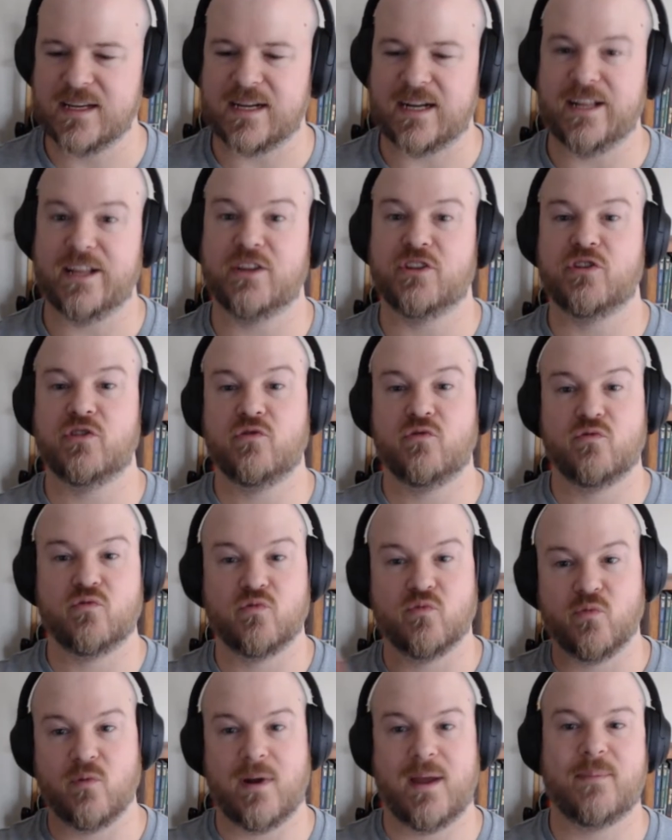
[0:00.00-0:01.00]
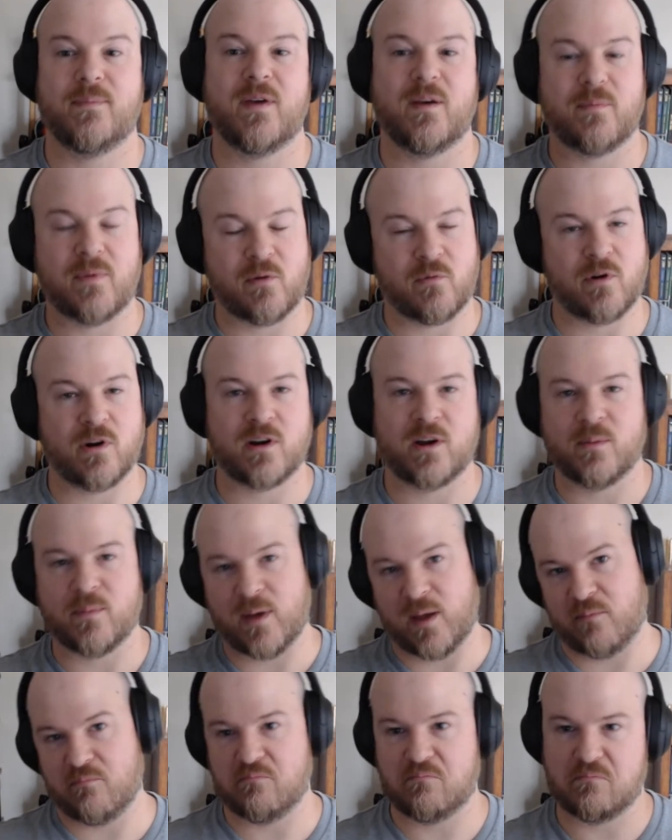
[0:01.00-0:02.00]
I need to ramp up my work on
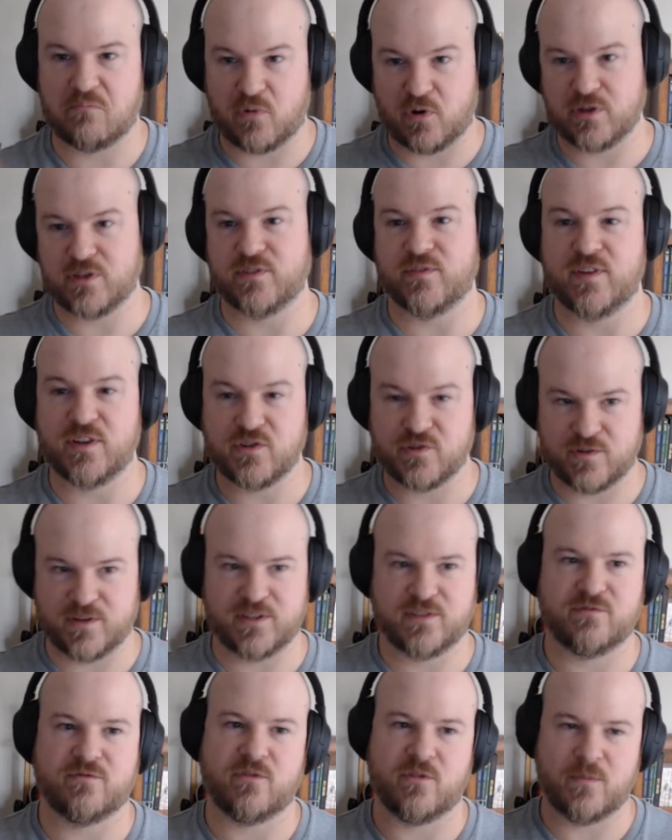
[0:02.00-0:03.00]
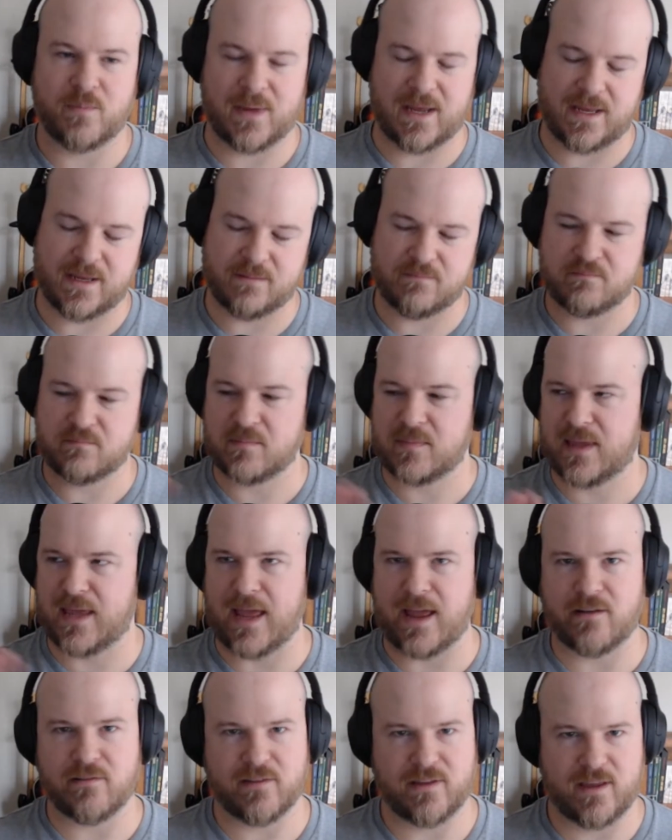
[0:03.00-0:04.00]
my points of interest for my
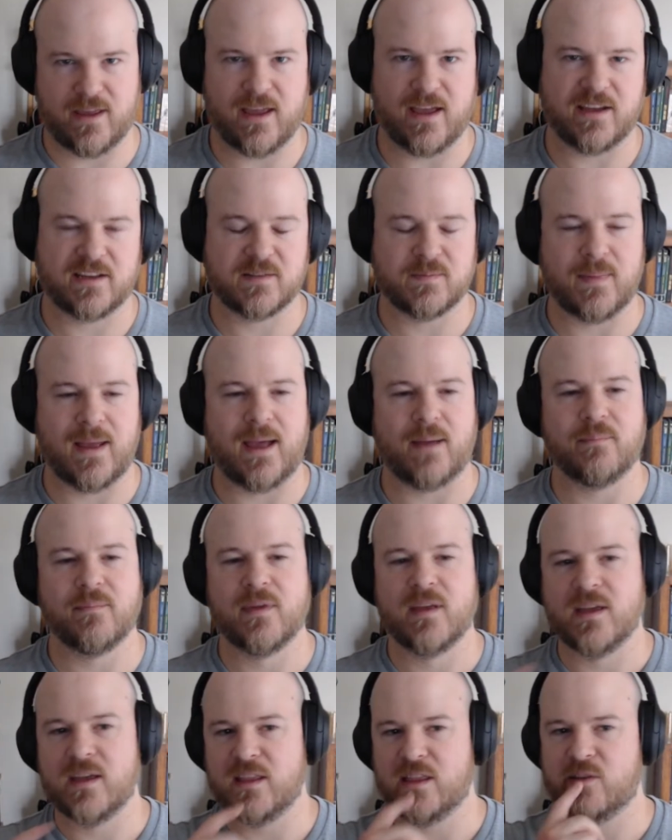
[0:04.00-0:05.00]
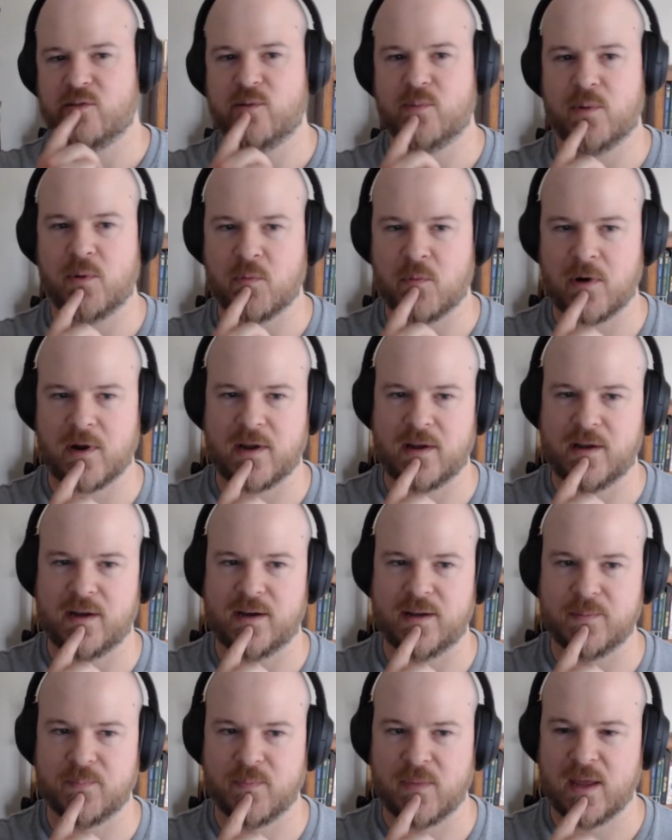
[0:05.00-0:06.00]
county hex map that we've been working
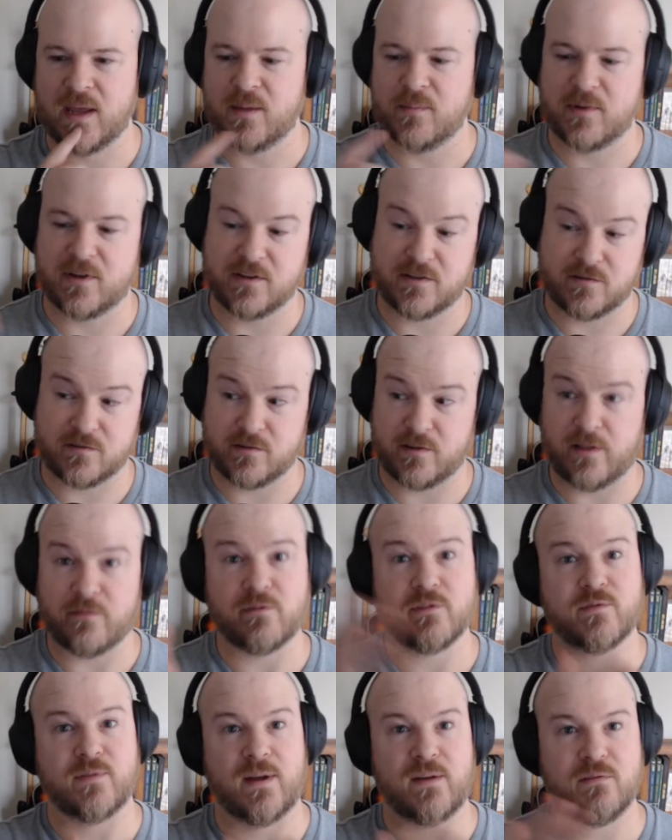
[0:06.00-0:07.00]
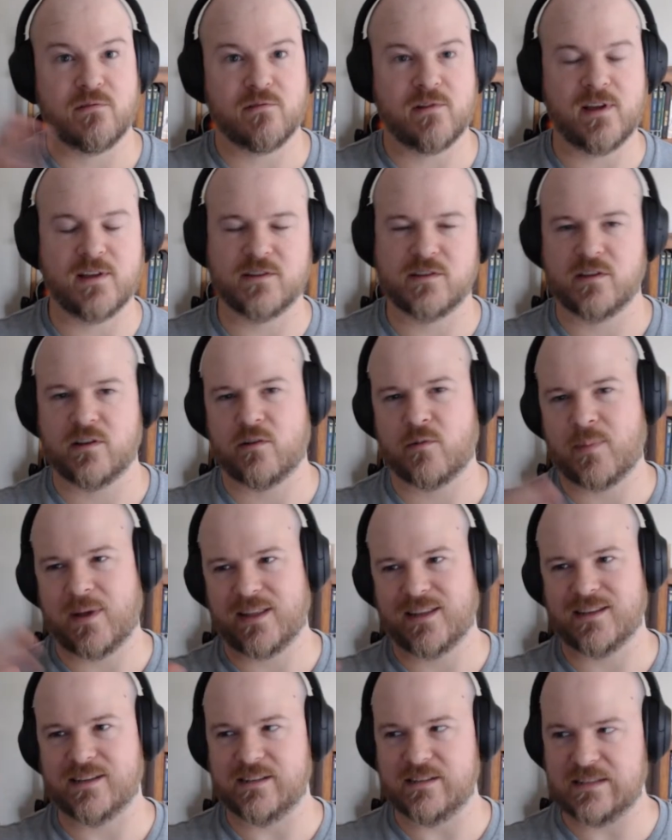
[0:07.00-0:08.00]
on, because those are levels 5 through 10, so they're
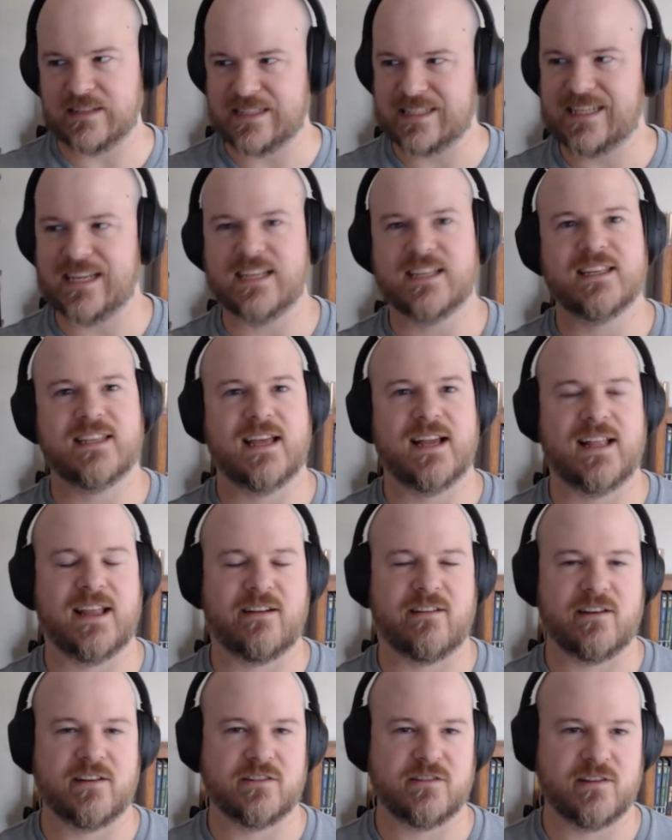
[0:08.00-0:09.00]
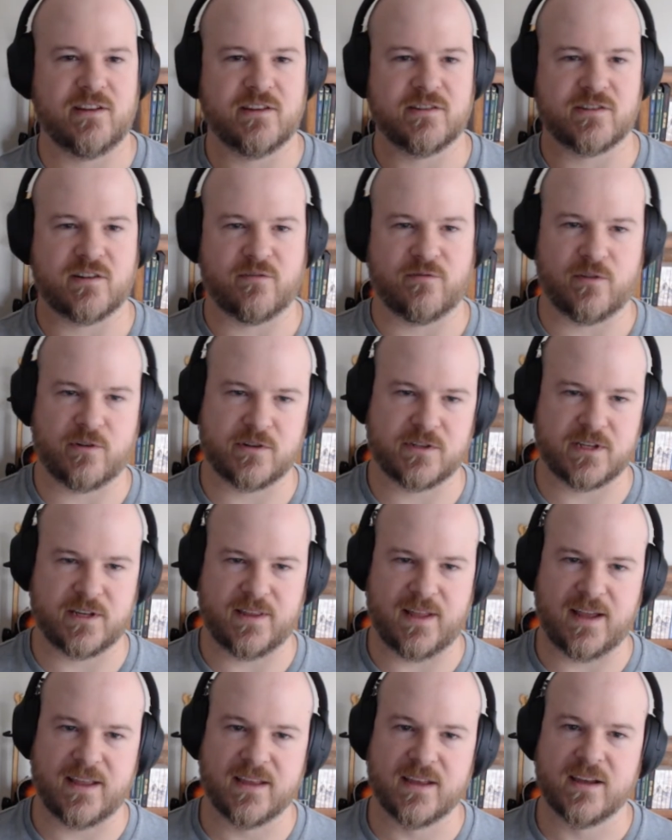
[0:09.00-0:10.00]
about to get to that area, so I need to start focusing on
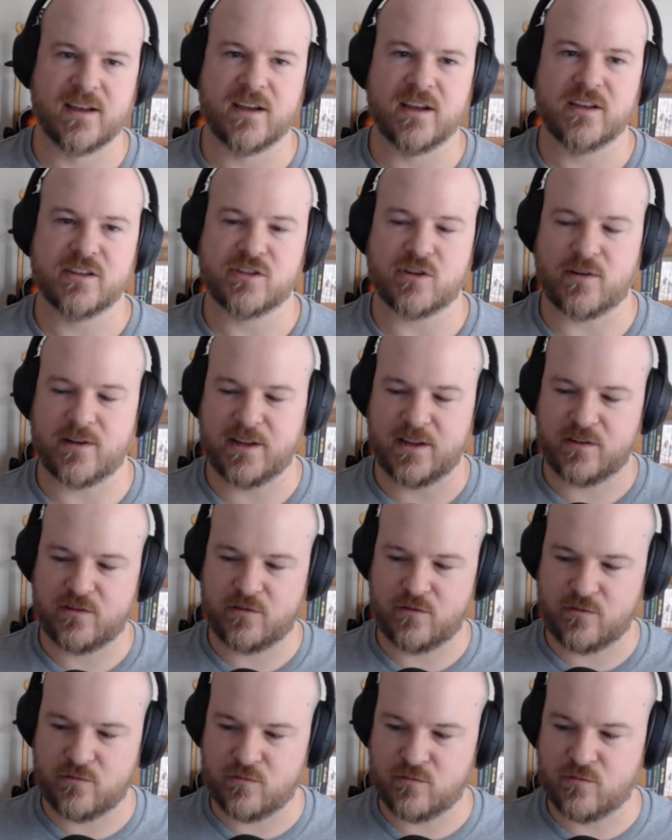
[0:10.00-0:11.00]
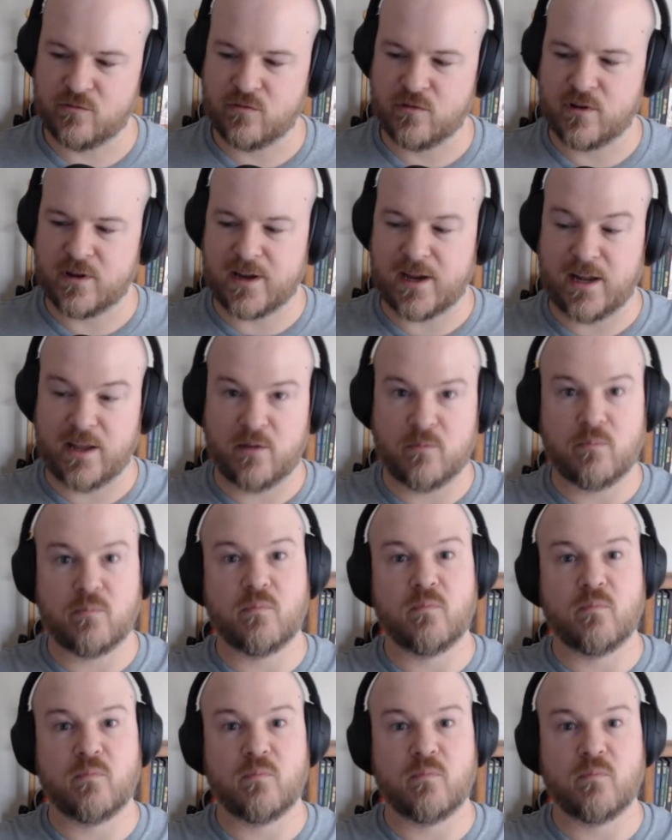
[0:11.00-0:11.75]
that. So I need to kind of